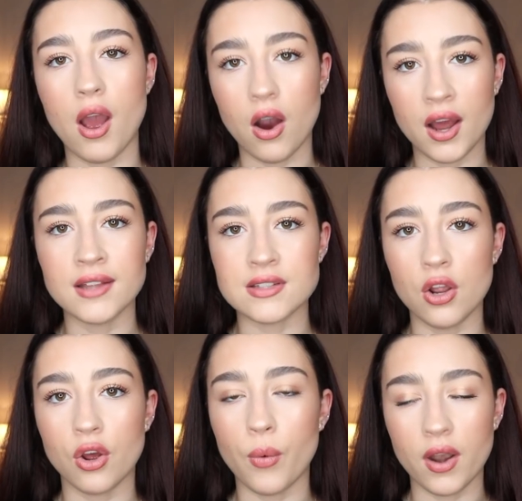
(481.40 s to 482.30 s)
my eyes
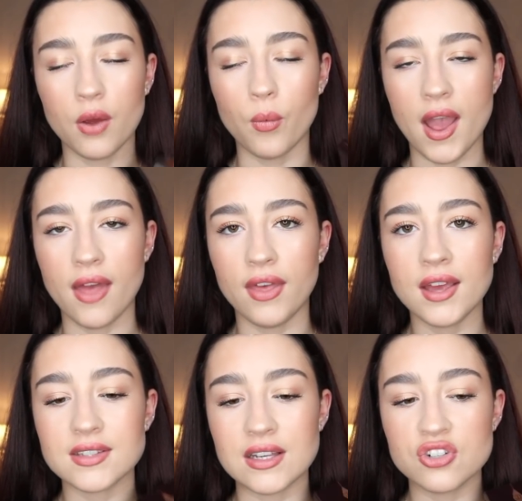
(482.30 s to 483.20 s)
look when I wear
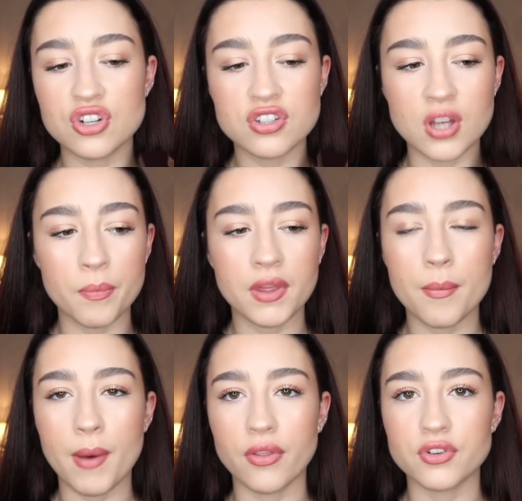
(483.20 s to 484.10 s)
this. It's just something
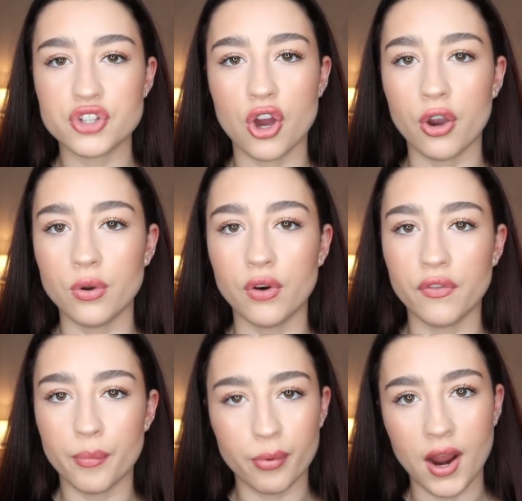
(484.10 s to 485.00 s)
about the tone
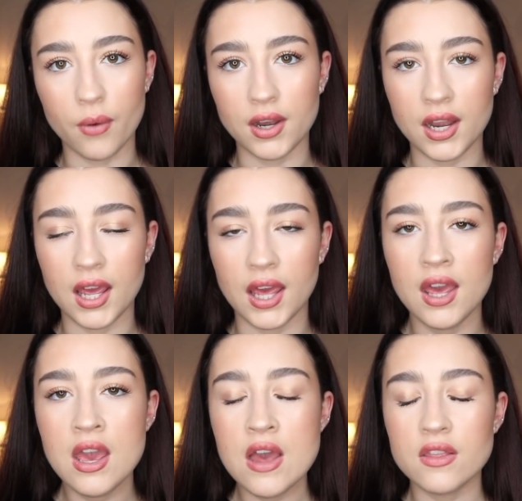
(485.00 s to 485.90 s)
of the brown in here
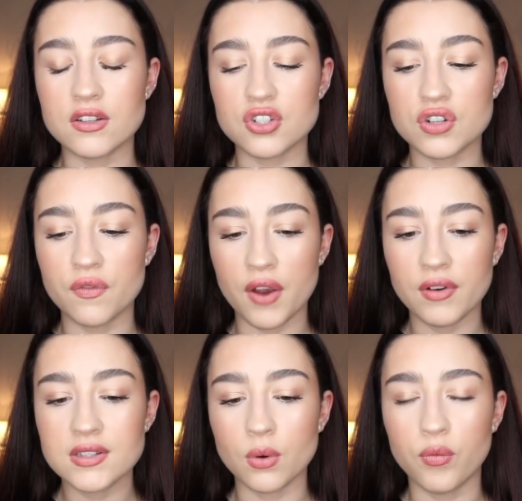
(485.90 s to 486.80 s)
that's just
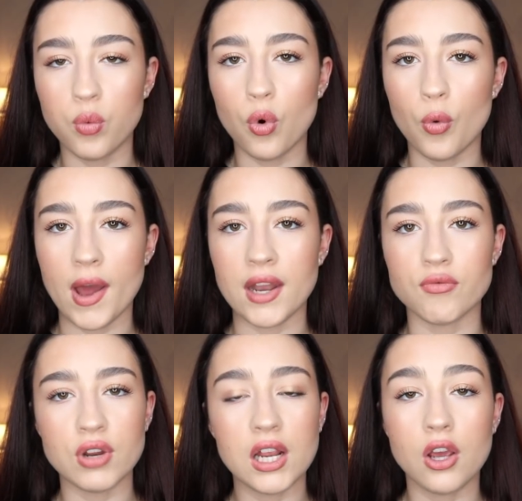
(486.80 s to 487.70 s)
very sort of warm, and
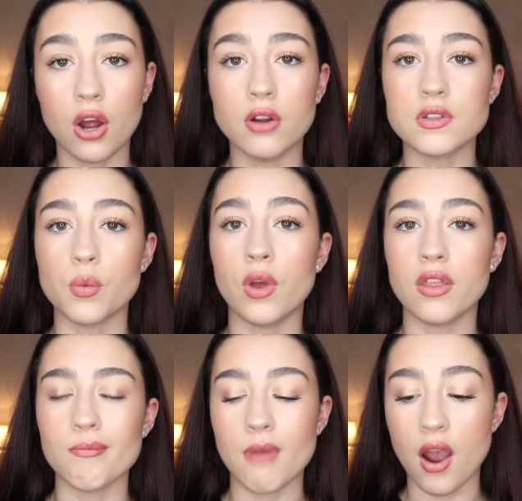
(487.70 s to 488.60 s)
it really goes
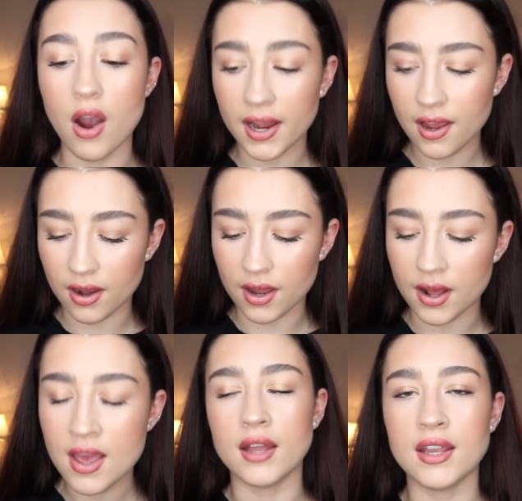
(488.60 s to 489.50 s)
with my eye
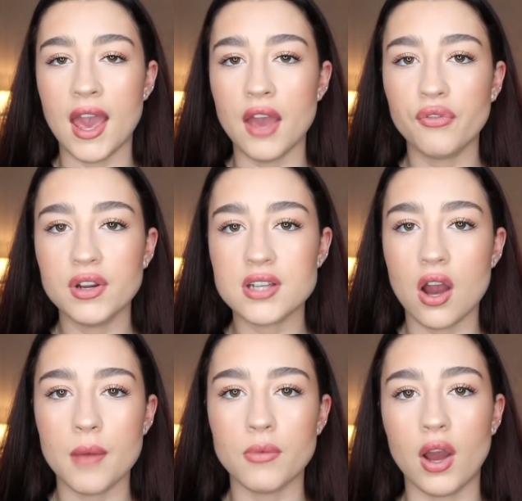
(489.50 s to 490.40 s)
colour. And yeah, every
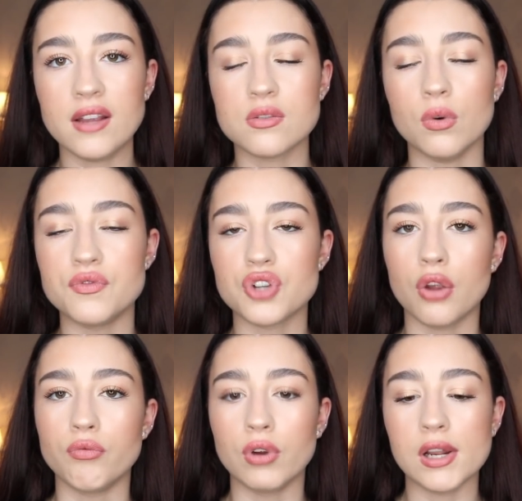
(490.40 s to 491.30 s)
time that I sort of
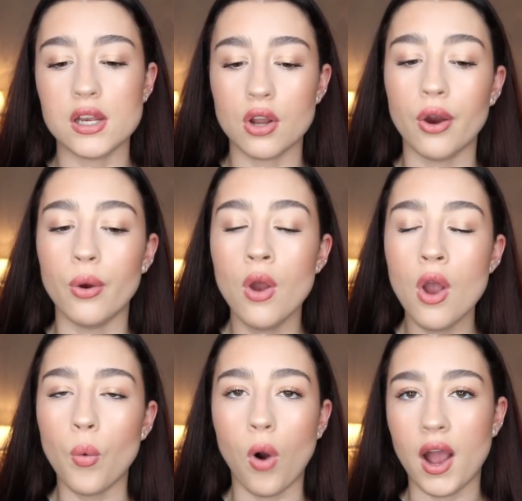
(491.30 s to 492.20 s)
don't really know
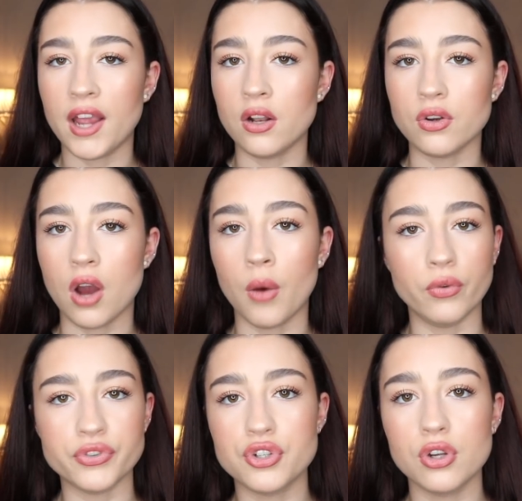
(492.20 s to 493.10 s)
what eye look I
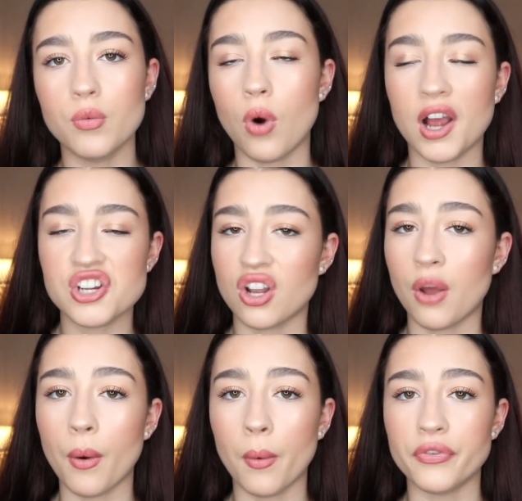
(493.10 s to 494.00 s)
want to do, what
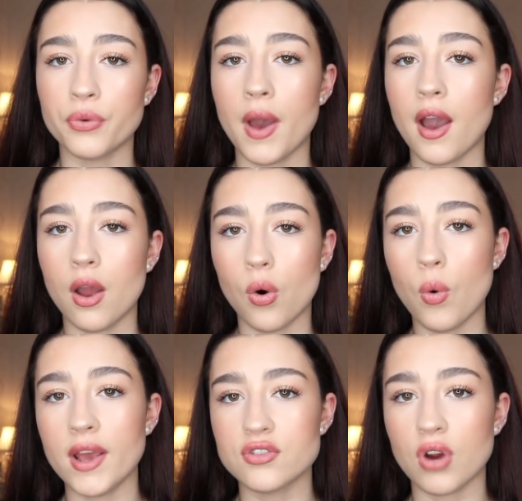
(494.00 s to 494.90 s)
eyeshadow I want to wear, I
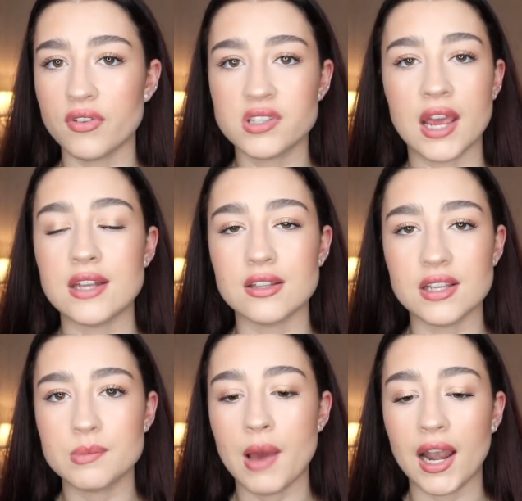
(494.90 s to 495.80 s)
always gravitate to
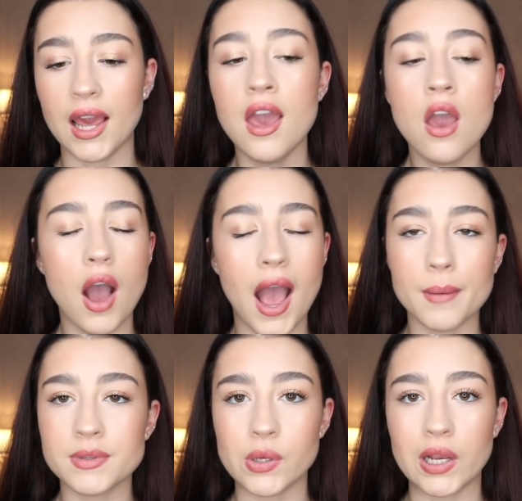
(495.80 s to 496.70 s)
this palette.
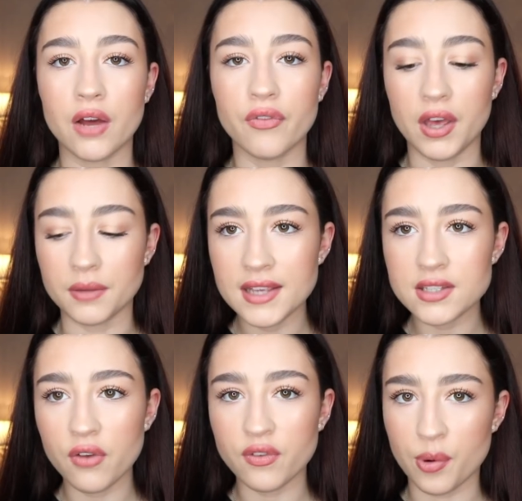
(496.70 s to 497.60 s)
Absolutely love it. It is
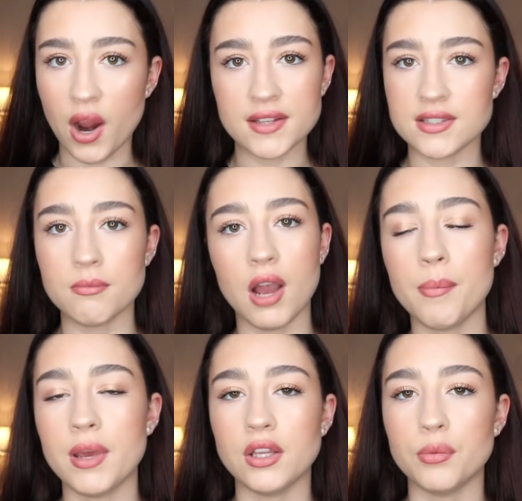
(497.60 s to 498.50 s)
overpriced in my
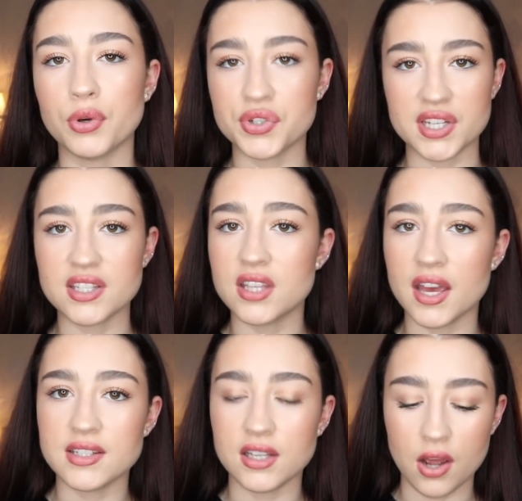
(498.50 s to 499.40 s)
opinion because it's
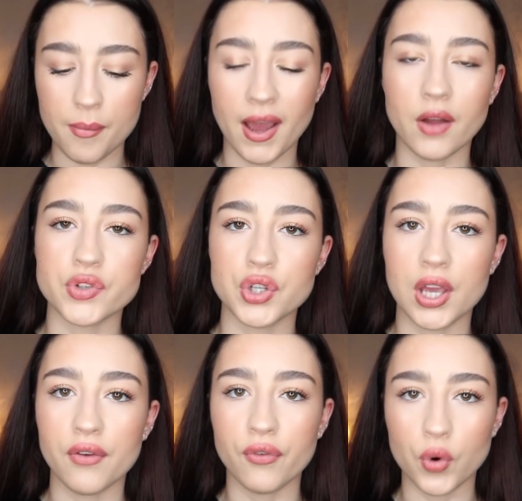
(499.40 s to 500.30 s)
£39 and you
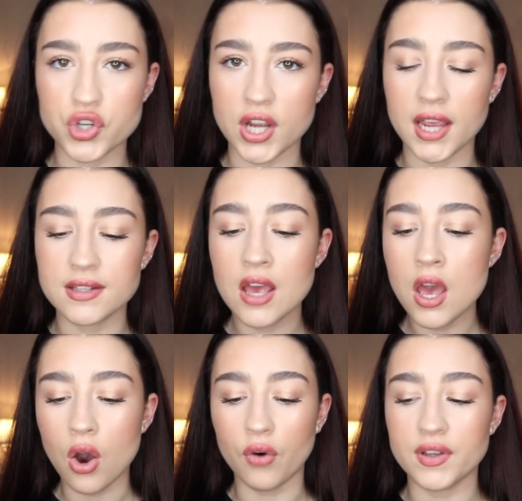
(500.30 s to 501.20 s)
get 4 shades.
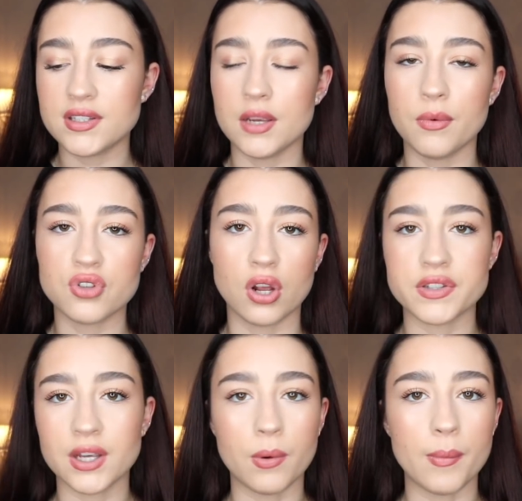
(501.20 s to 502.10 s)
Obviously with
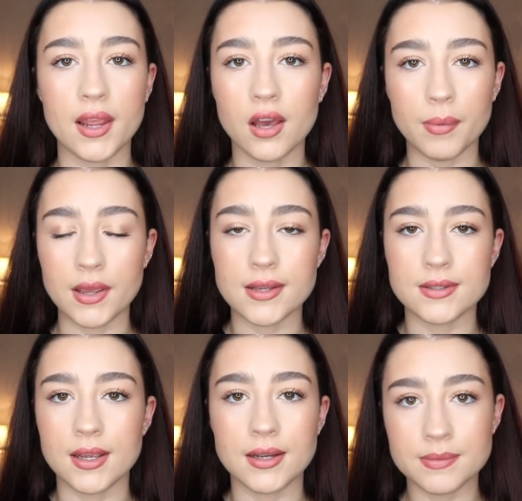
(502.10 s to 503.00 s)
Charlotte Tilbury makeup it
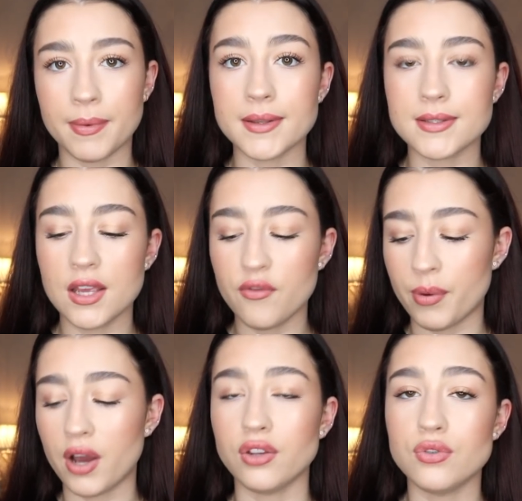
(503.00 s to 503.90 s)
is expensive,
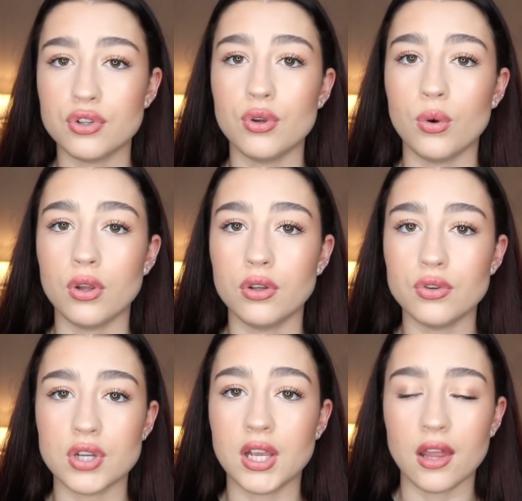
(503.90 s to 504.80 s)
but you do
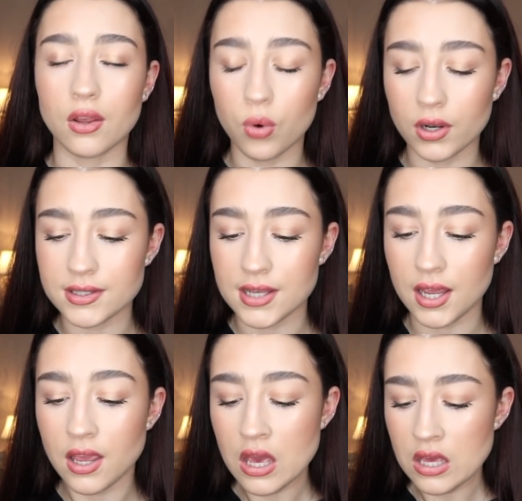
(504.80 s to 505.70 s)
usually get the
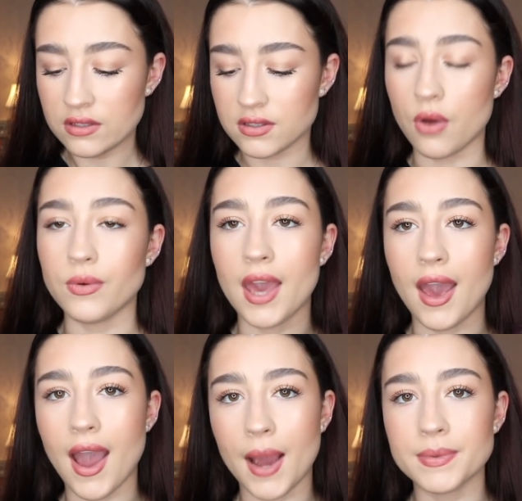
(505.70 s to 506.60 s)
quality. So
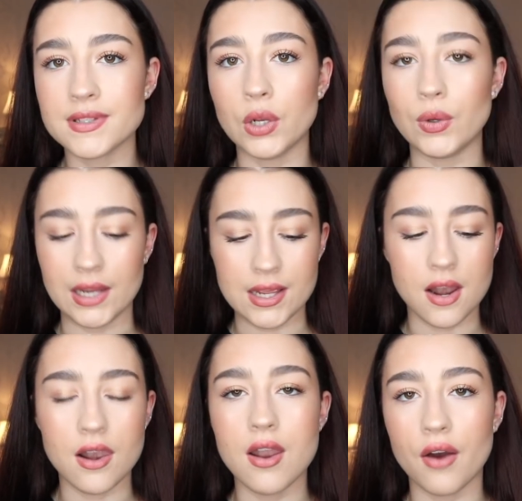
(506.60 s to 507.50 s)
yeah, absolutely
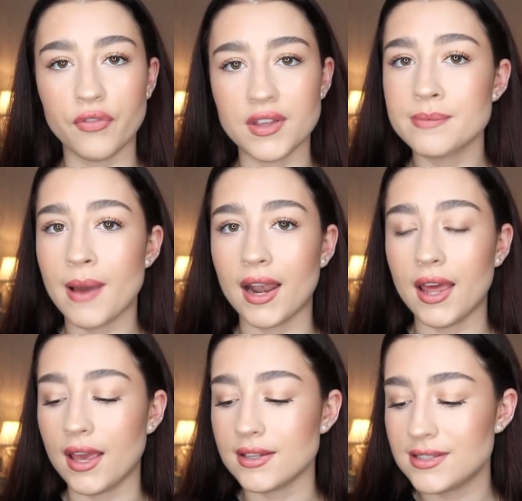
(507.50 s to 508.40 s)
love this
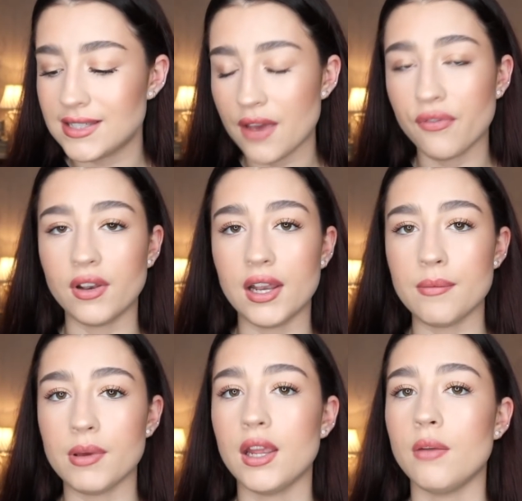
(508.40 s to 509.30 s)
palette. It's
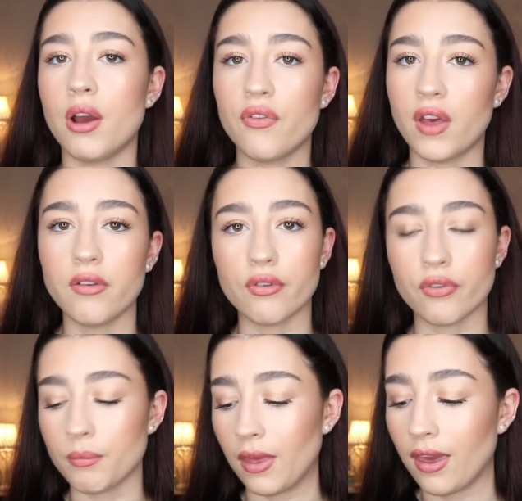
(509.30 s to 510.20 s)
definitely been my favourite
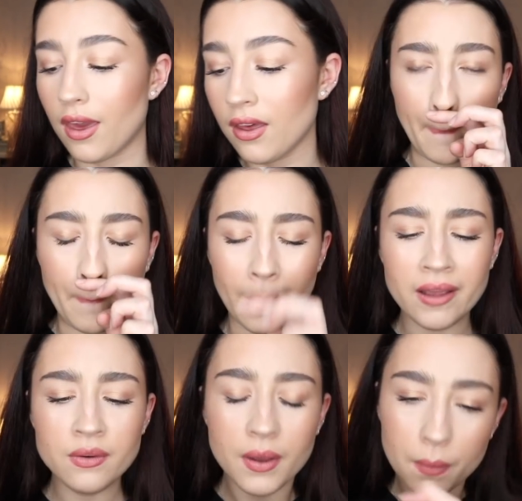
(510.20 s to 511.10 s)
from the year.
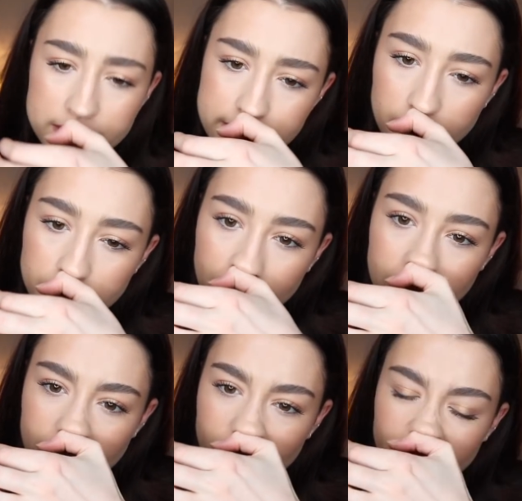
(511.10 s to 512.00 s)
Why do I always get a
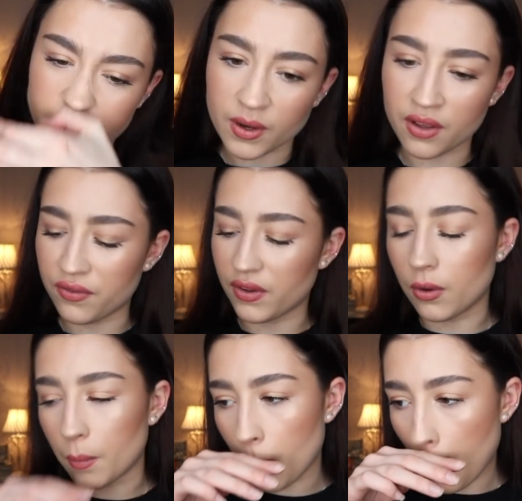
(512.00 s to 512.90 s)
runny nose when I
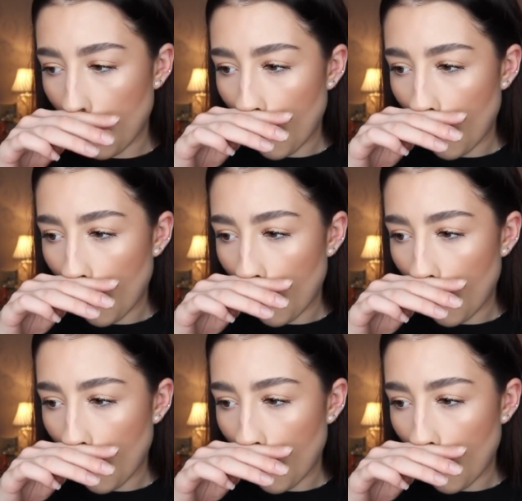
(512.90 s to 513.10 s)
film?